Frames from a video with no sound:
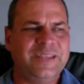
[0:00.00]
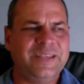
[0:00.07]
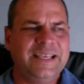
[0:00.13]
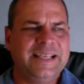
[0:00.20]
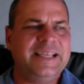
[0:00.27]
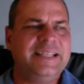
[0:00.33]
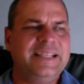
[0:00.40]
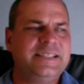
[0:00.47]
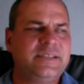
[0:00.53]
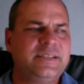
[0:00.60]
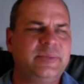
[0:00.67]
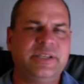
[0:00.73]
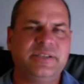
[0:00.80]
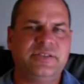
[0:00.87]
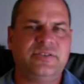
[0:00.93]
That is a bit
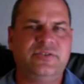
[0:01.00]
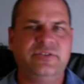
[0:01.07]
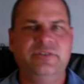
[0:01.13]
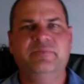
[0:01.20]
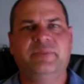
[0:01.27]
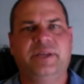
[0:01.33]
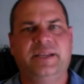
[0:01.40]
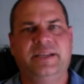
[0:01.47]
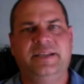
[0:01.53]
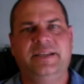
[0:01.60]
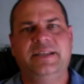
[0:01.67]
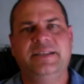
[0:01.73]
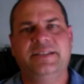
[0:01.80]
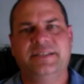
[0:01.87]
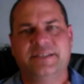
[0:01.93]
extreme, but it
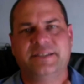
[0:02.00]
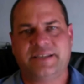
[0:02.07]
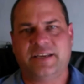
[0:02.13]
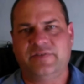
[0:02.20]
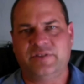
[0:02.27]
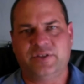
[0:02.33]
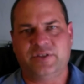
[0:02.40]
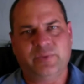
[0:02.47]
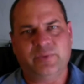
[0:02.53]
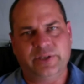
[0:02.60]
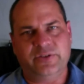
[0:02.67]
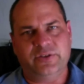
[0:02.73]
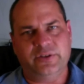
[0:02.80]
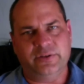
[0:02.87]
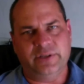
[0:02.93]
is the safest way to
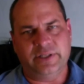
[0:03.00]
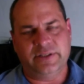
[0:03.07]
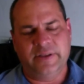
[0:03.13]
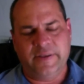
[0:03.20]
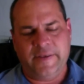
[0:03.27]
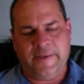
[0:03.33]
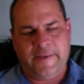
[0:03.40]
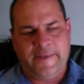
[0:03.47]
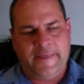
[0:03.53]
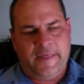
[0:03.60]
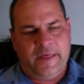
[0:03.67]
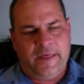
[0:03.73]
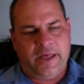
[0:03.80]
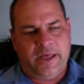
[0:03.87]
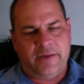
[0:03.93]
do it.
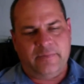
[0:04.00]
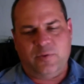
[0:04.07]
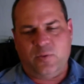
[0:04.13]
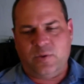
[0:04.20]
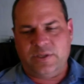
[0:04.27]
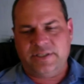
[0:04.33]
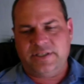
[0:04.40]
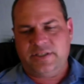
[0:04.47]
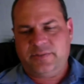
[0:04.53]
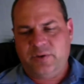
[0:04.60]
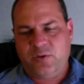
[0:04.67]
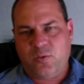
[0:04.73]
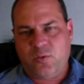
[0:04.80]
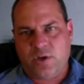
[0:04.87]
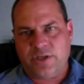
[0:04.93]
Once it's
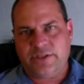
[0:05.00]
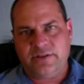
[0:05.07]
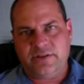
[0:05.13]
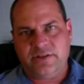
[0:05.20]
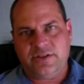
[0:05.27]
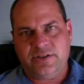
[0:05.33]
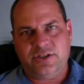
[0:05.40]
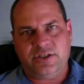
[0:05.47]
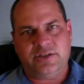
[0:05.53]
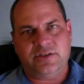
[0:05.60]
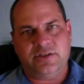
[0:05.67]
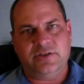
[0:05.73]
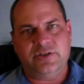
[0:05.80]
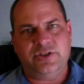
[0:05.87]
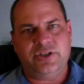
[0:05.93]
been washed in this jig
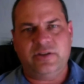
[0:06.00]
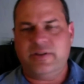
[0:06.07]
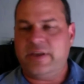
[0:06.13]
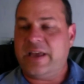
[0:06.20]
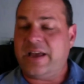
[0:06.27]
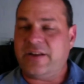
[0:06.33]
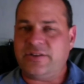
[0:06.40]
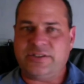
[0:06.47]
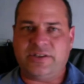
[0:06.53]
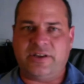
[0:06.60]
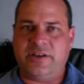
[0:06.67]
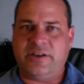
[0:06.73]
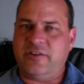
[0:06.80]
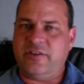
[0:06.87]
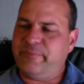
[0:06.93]
solution, the outside
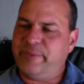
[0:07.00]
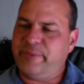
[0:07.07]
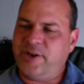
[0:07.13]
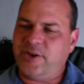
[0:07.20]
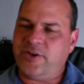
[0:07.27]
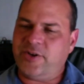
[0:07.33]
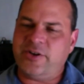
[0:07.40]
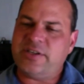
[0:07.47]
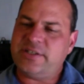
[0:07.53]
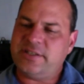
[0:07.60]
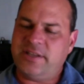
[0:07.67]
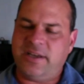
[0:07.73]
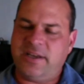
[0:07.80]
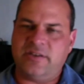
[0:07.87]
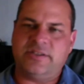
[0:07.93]
of bananas,
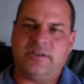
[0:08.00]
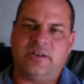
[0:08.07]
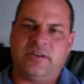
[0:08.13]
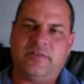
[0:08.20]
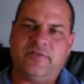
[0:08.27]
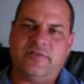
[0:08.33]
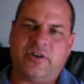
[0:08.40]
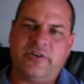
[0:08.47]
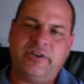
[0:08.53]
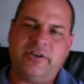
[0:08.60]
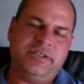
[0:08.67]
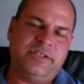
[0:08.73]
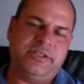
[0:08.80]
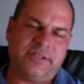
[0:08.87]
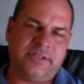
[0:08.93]
the outside of
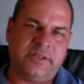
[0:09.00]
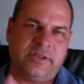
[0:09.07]
oranges,